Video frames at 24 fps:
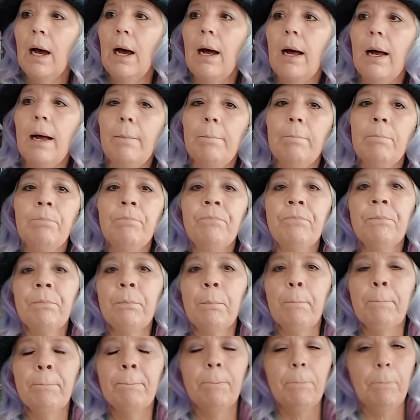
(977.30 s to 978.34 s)
Um,
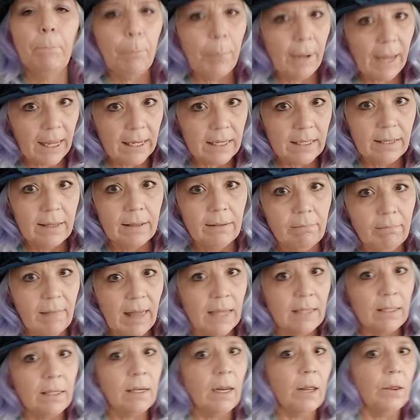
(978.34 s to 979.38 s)
but
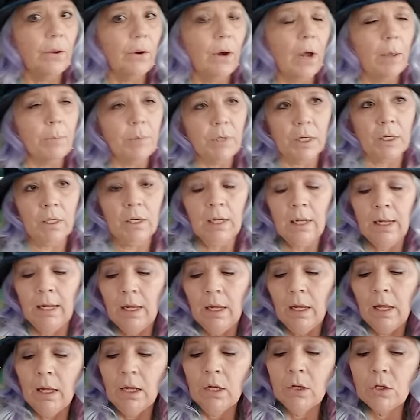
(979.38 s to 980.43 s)
that's another option.
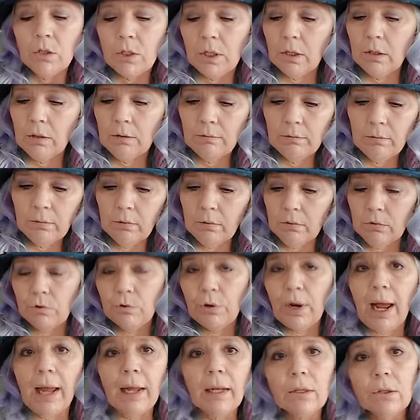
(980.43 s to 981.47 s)
So
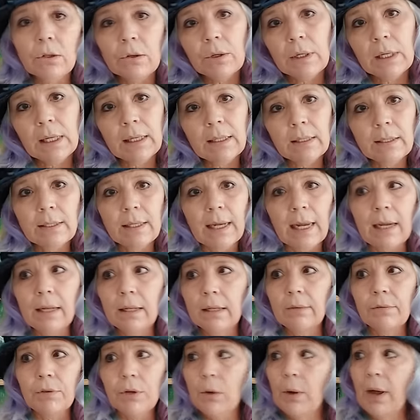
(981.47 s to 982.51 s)
try doing a
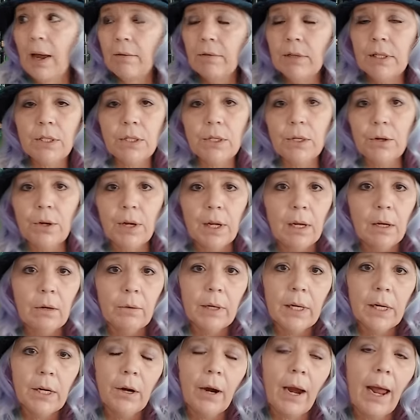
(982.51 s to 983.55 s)
sale. If you have a
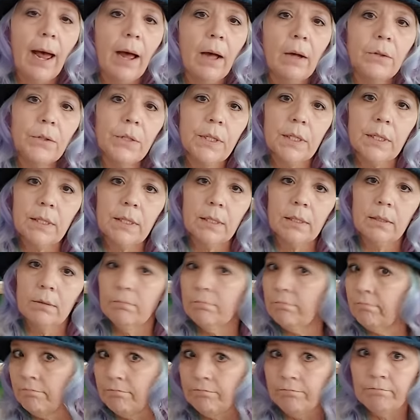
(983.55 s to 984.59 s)
studio at your house,
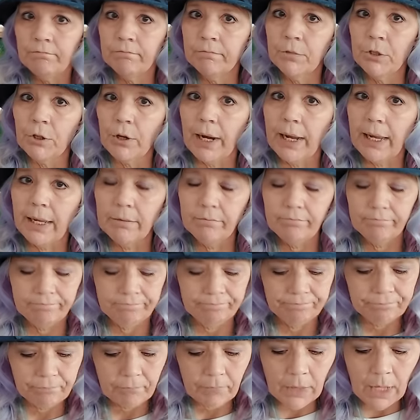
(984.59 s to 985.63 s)
try it.
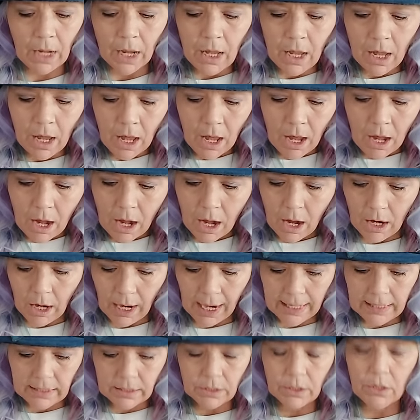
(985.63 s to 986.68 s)
All
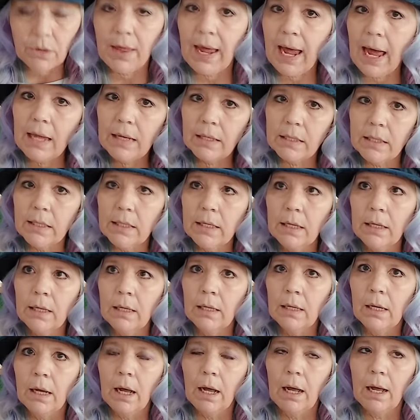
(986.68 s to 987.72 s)
right, so that
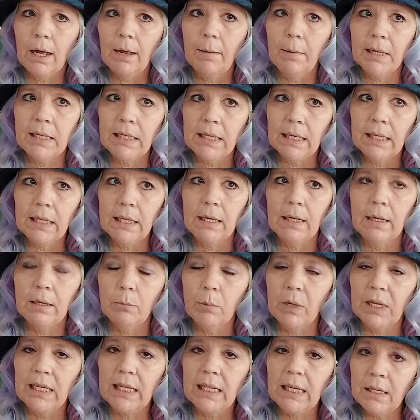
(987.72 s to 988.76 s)
um, I did,
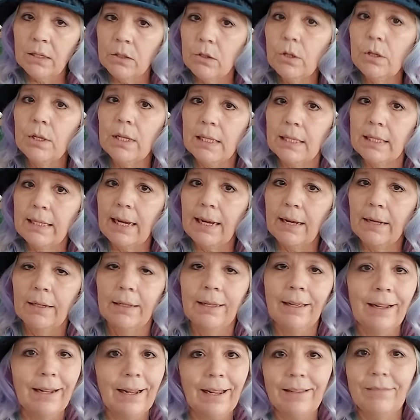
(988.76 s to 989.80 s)
we didn't do the sale
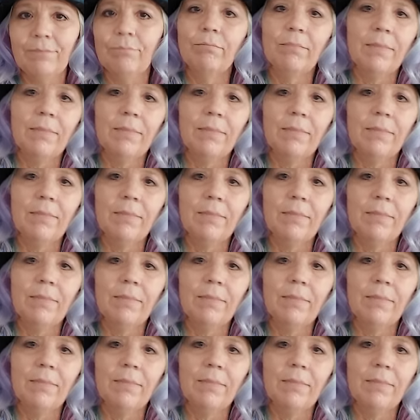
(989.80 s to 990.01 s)
like,